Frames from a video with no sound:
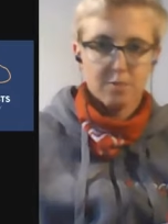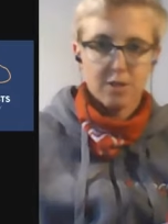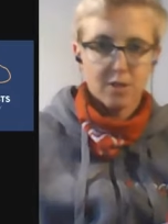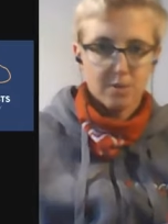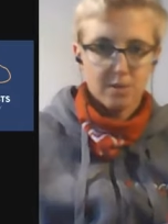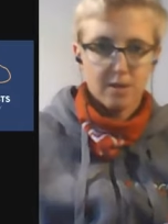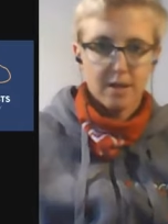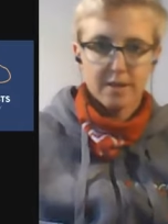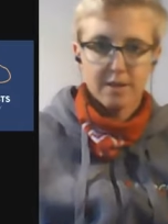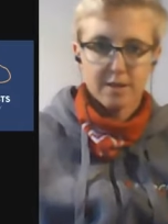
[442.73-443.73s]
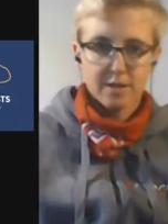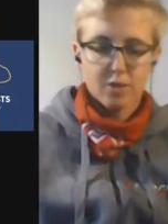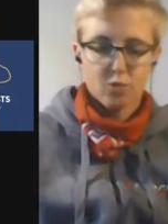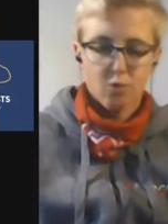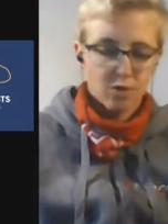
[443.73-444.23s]
possible, and this
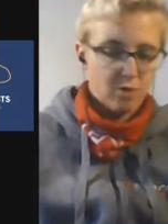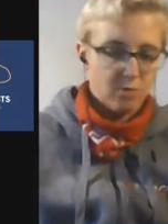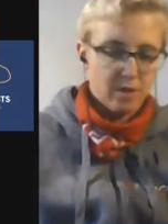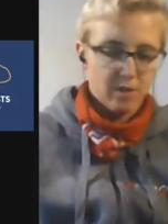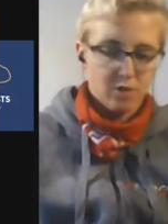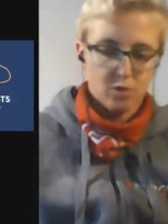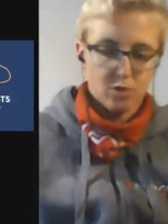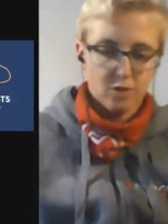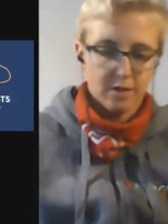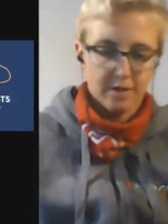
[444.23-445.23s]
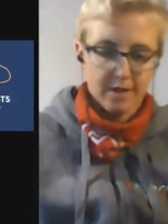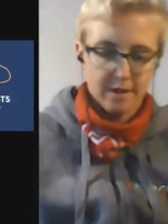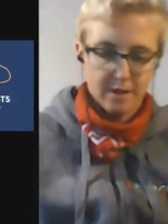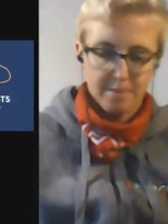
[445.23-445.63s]
is what we do on daily